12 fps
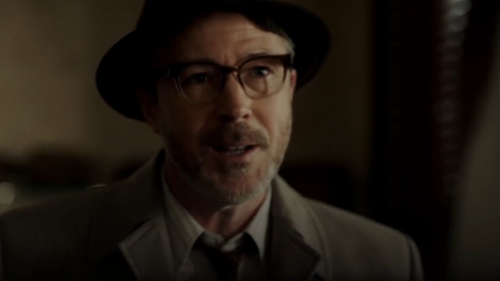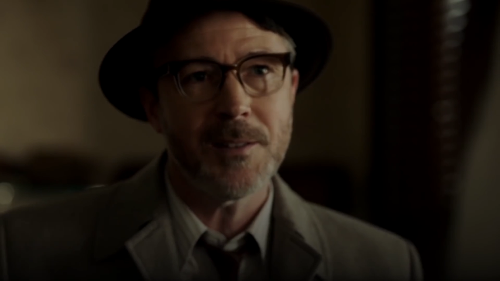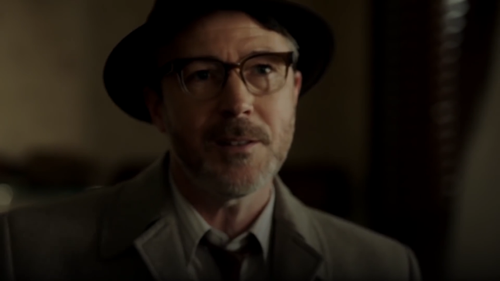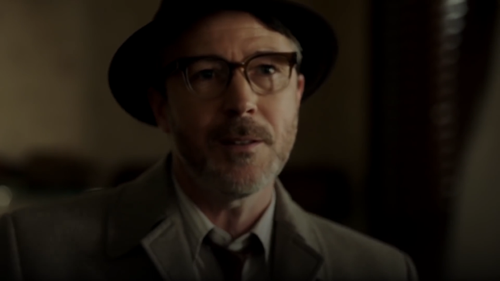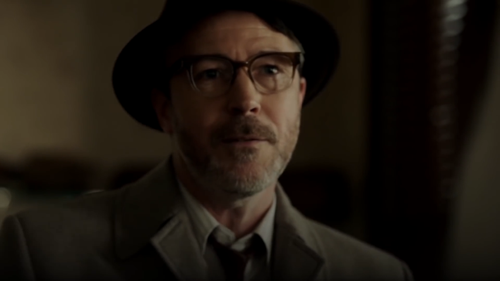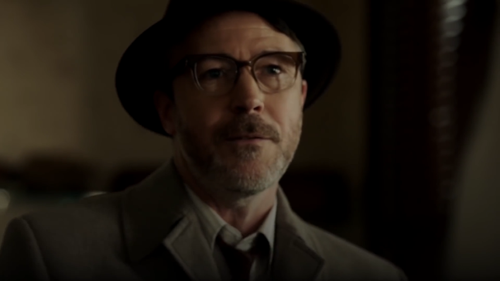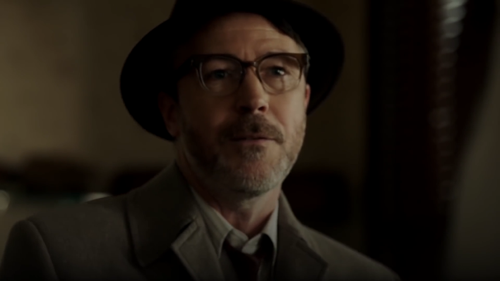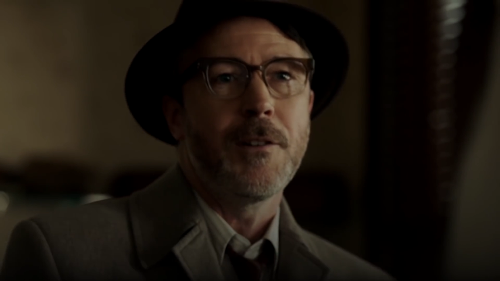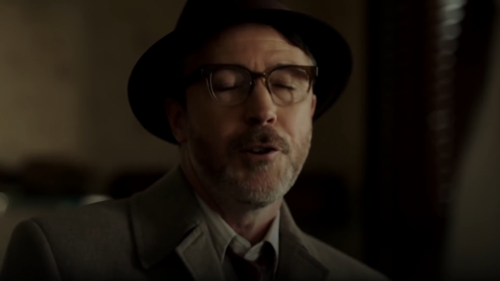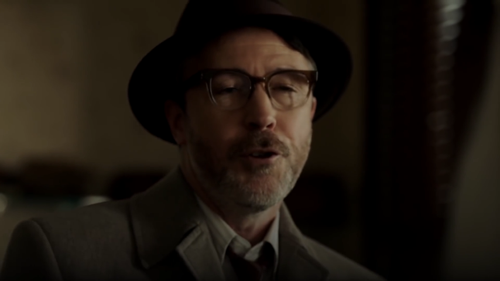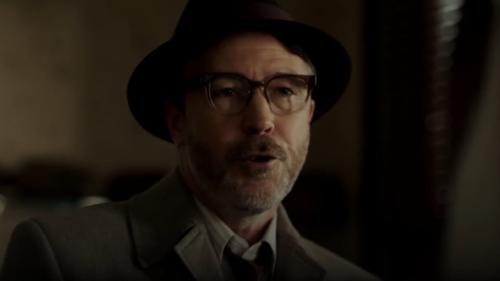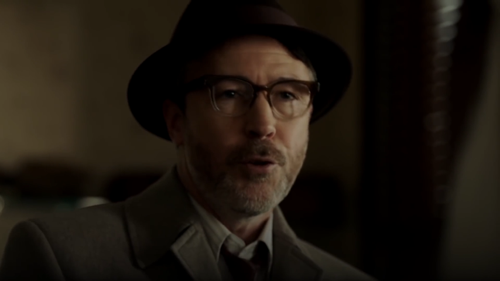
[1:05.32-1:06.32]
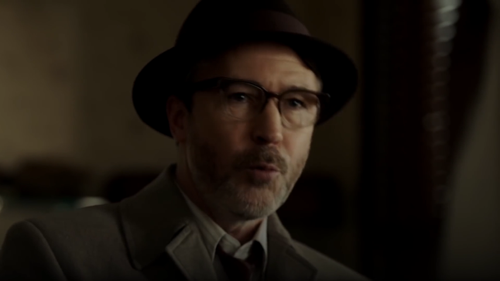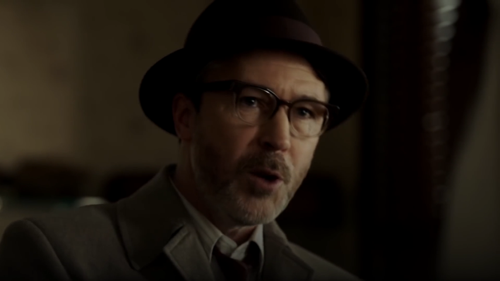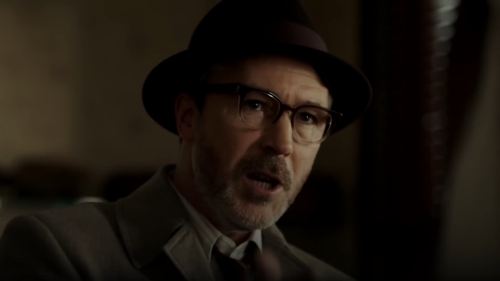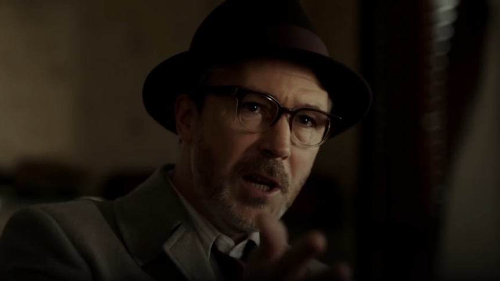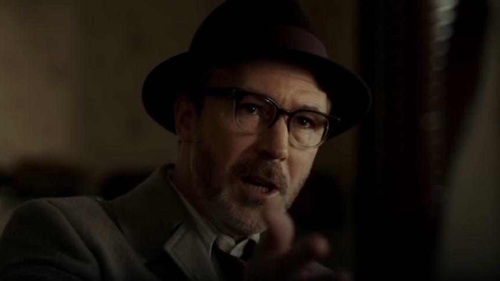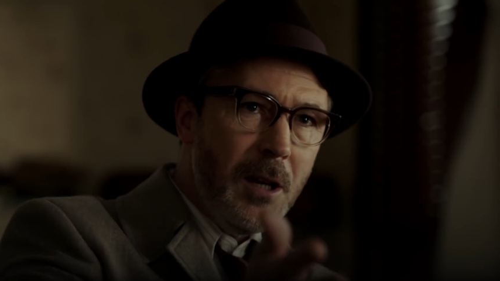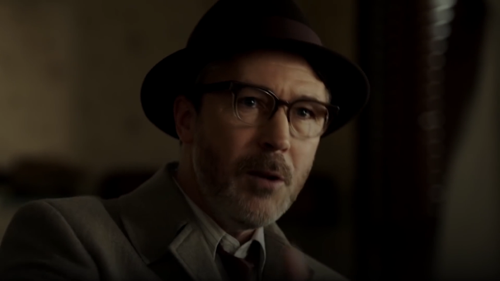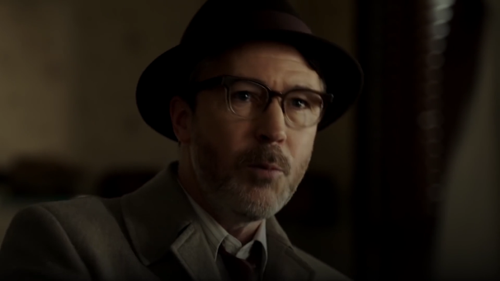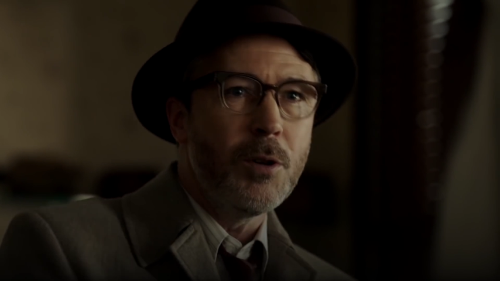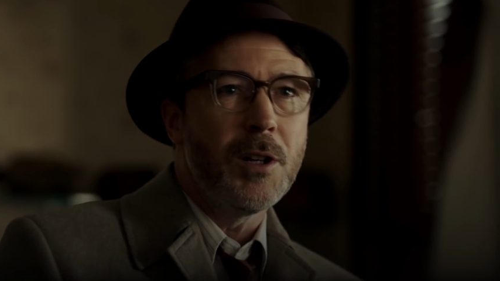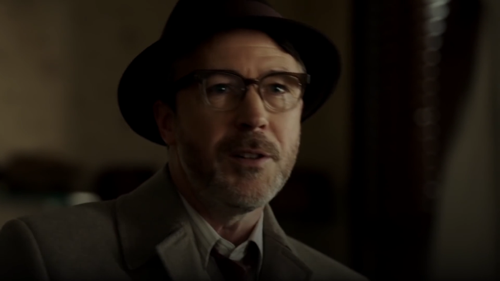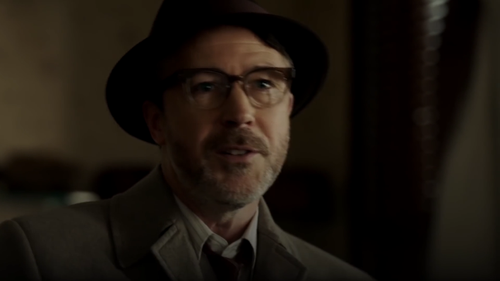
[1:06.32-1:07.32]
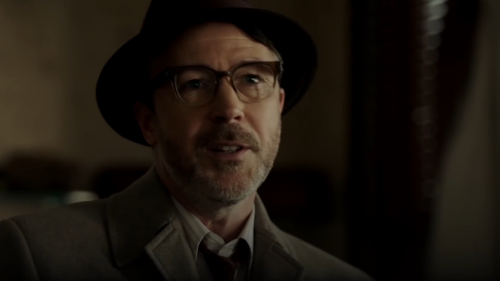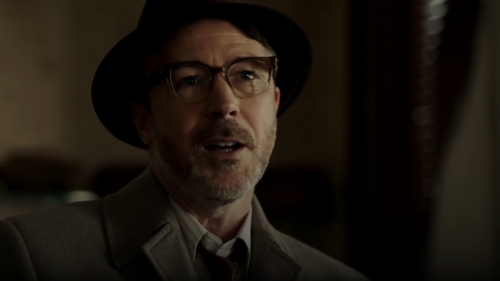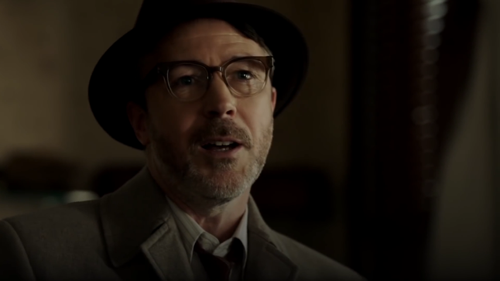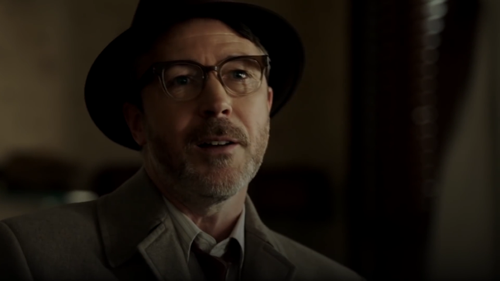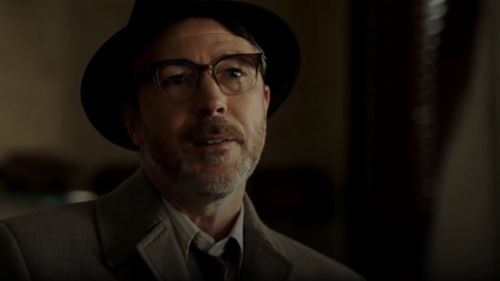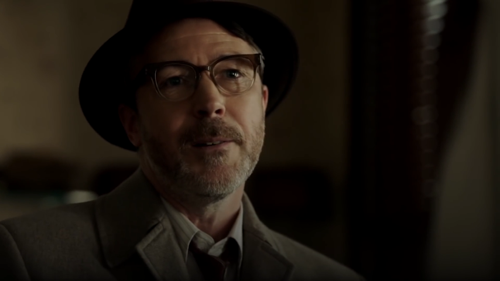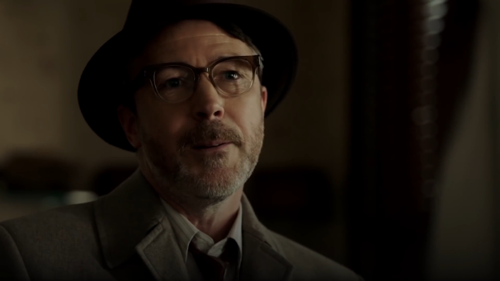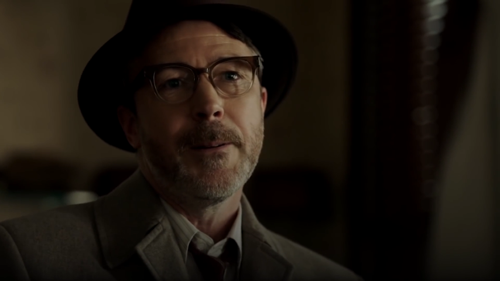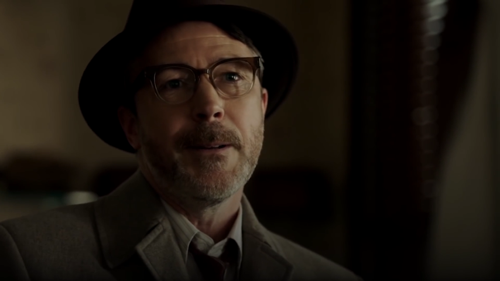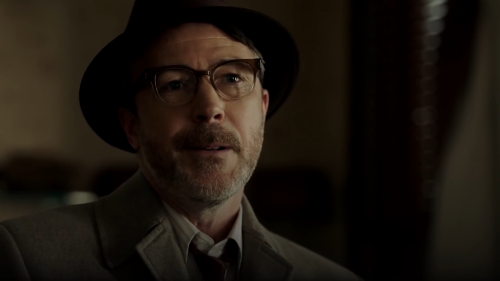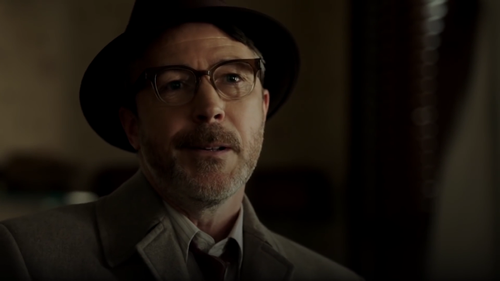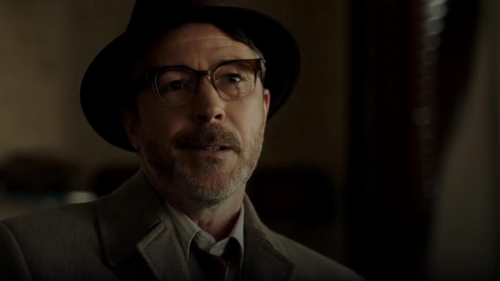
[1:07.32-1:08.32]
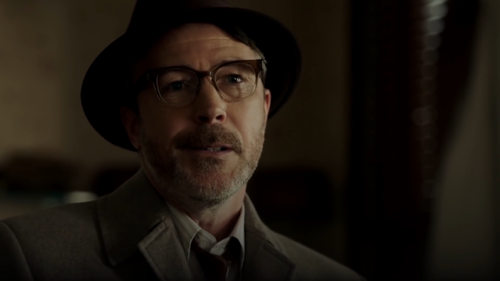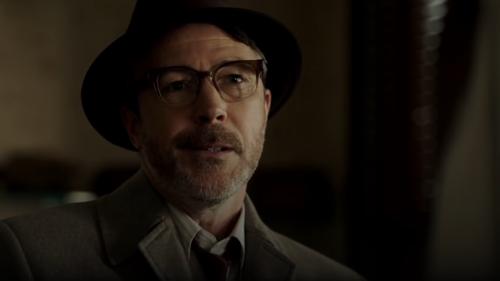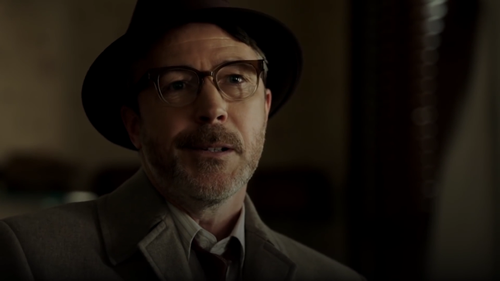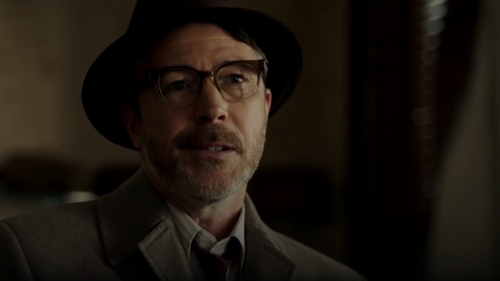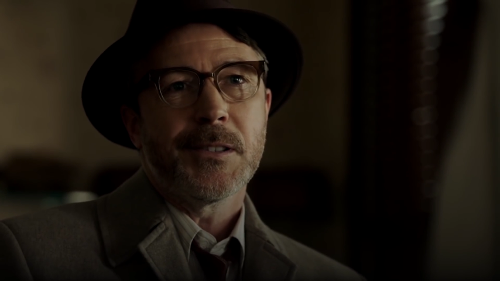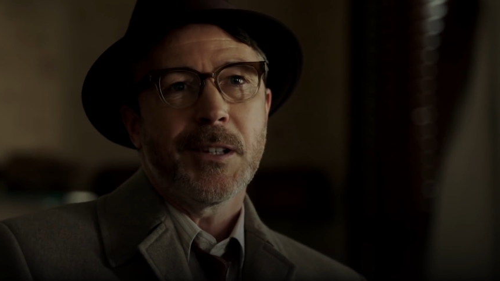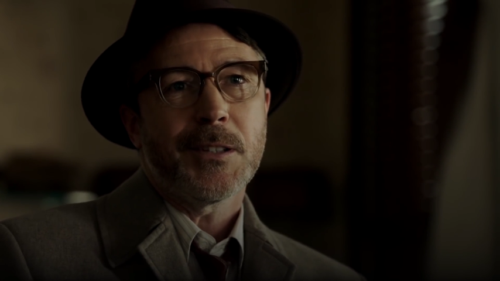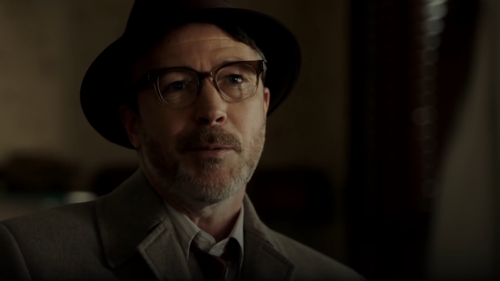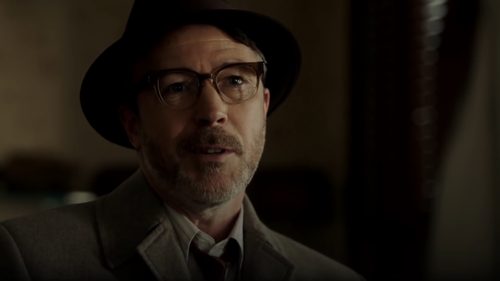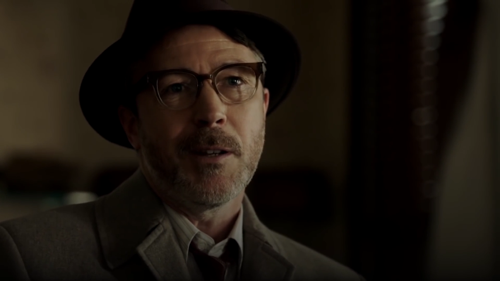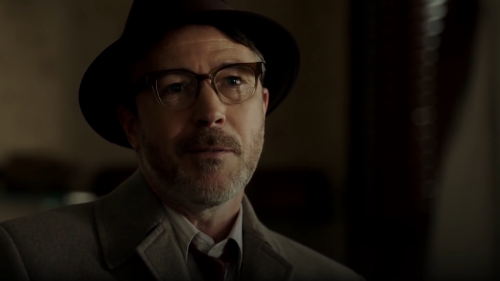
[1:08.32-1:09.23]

They asked if we would uh, assist with